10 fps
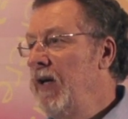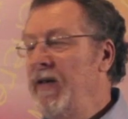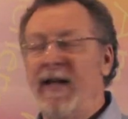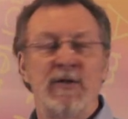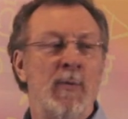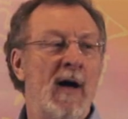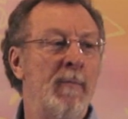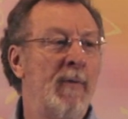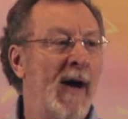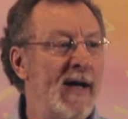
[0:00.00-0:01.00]
That's why
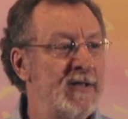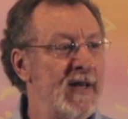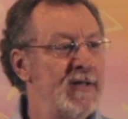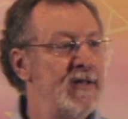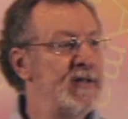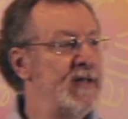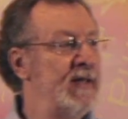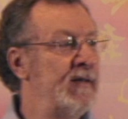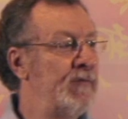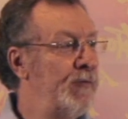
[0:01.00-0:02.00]
processes
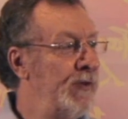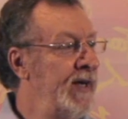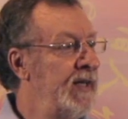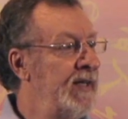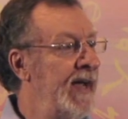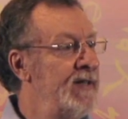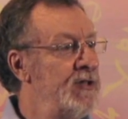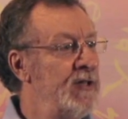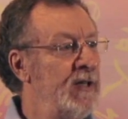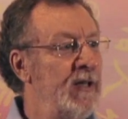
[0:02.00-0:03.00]
that free
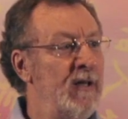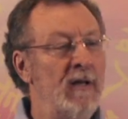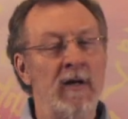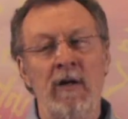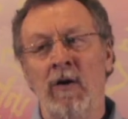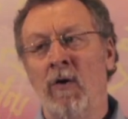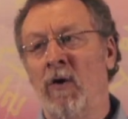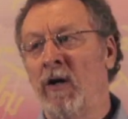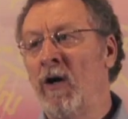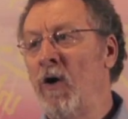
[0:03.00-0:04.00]
attention
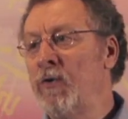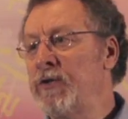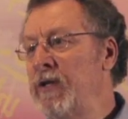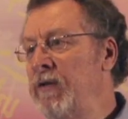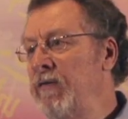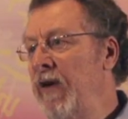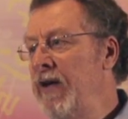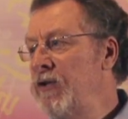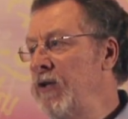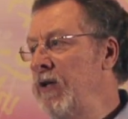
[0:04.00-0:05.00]
or coax
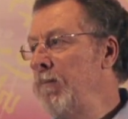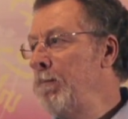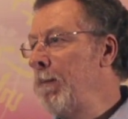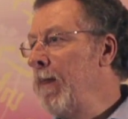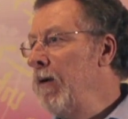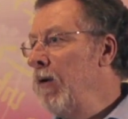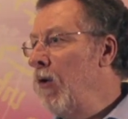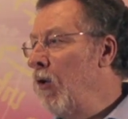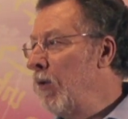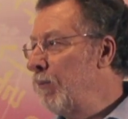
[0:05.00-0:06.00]
confession
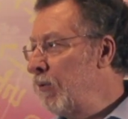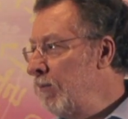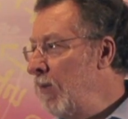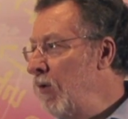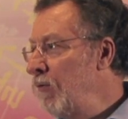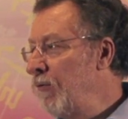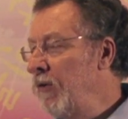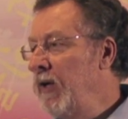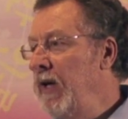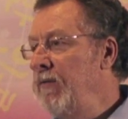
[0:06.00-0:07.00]
or promote
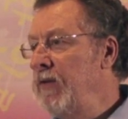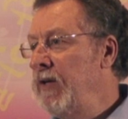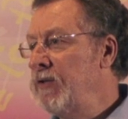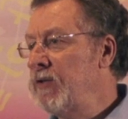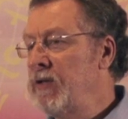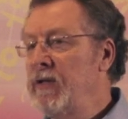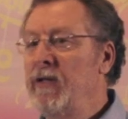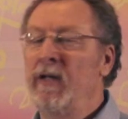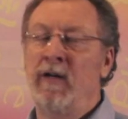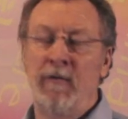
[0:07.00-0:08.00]
forgiveness
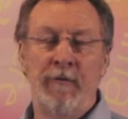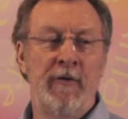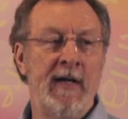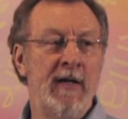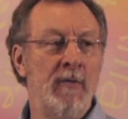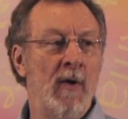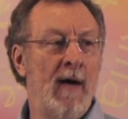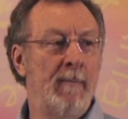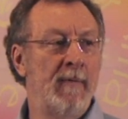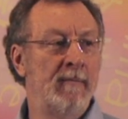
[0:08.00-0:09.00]
free you
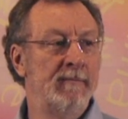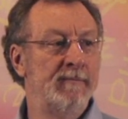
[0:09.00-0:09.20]
up.